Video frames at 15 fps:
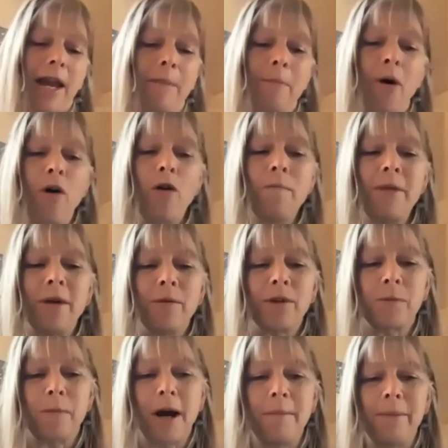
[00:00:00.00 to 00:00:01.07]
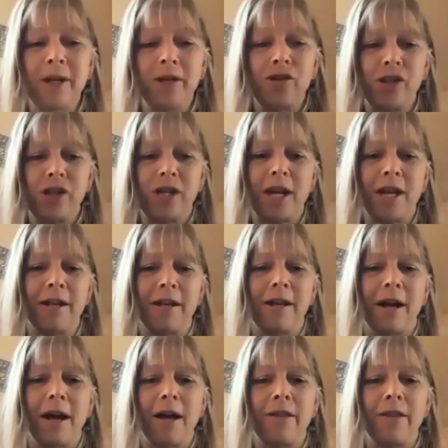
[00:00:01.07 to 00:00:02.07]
poem that was published in